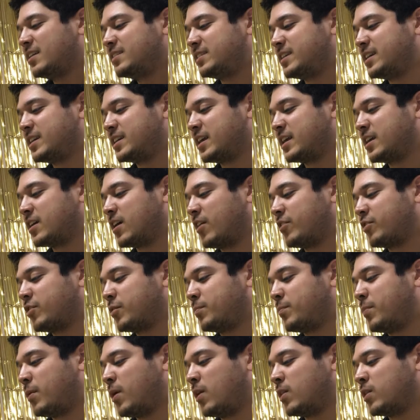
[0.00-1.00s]
Tiki caught the
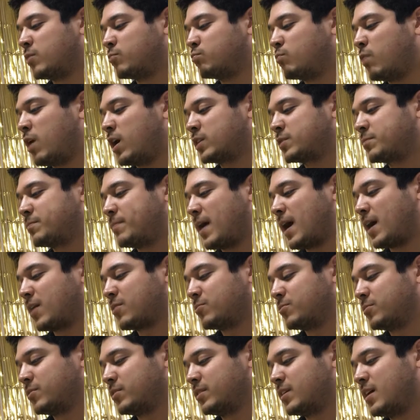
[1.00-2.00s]
ball and walked
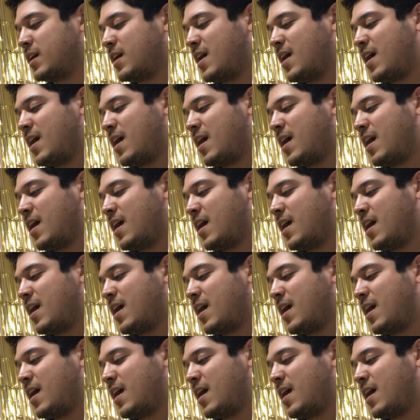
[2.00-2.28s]
backward.